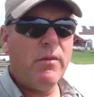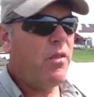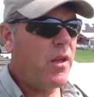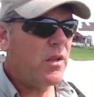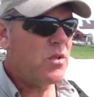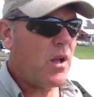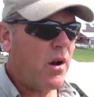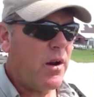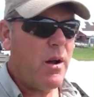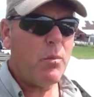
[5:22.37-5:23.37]
thing
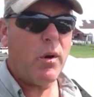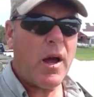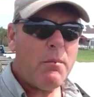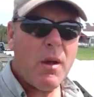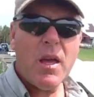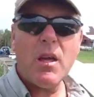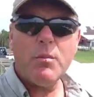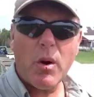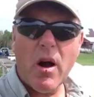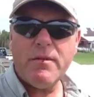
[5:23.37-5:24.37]
started up. When I'm making
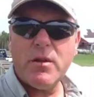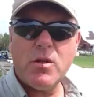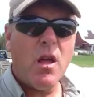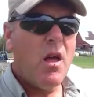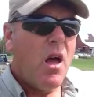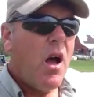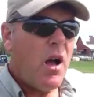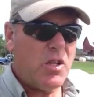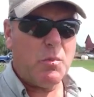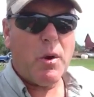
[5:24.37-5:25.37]
profits, I
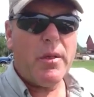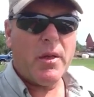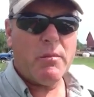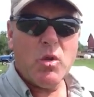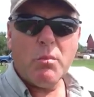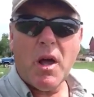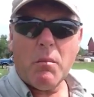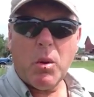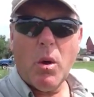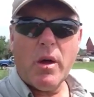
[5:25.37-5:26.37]
spread them to my
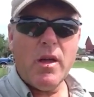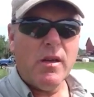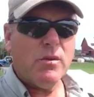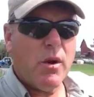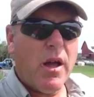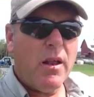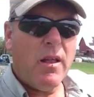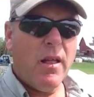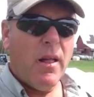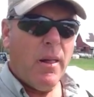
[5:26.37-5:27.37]
employees, right?
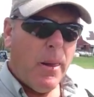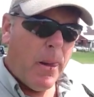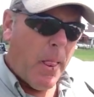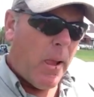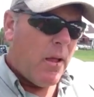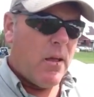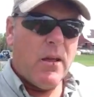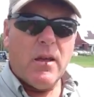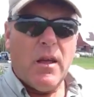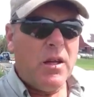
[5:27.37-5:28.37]

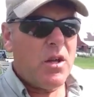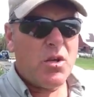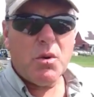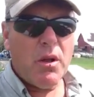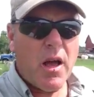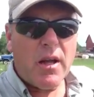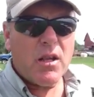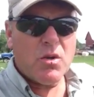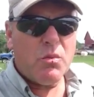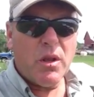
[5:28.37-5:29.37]
Industrial ag
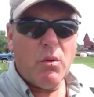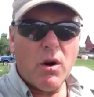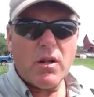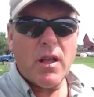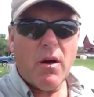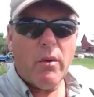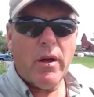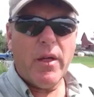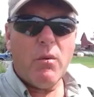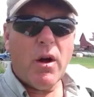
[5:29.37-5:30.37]
doesn't really work that way.
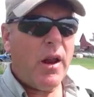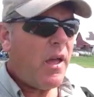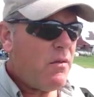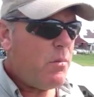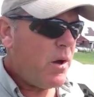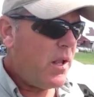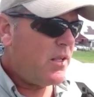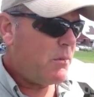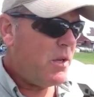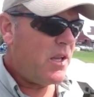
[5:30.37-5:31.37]
They want everybody
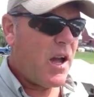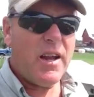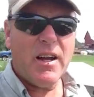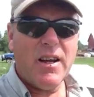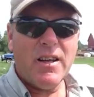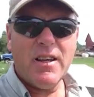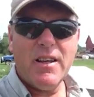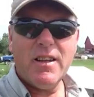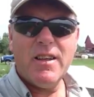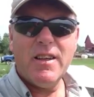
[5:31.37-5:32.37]
to be kind of,
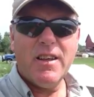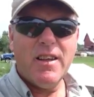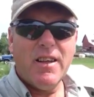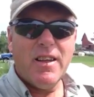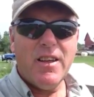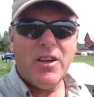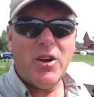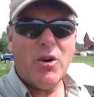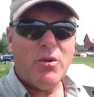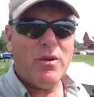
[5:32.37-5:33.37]
you
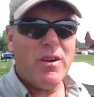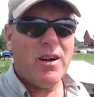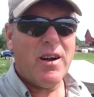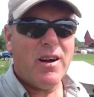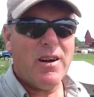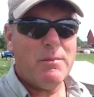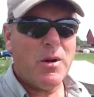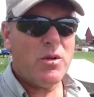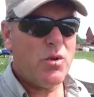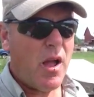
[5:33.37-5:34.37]
know, um,
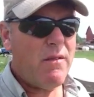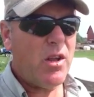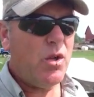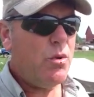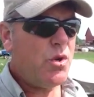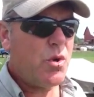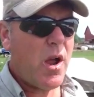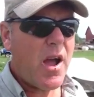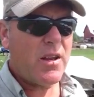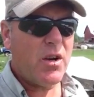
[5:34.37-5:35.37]
driving a huge
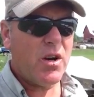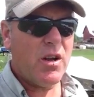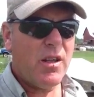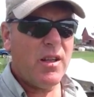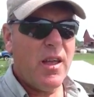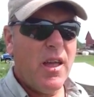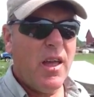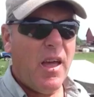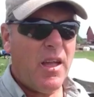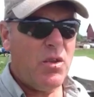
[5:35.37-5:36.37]
tractor
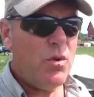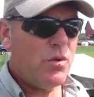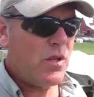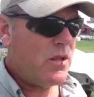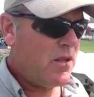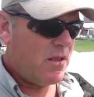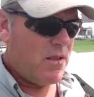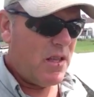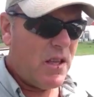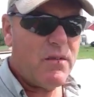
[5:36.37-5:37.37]
and using
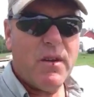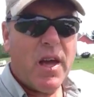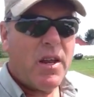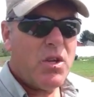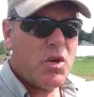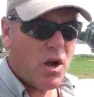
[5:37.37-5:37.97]
the advantage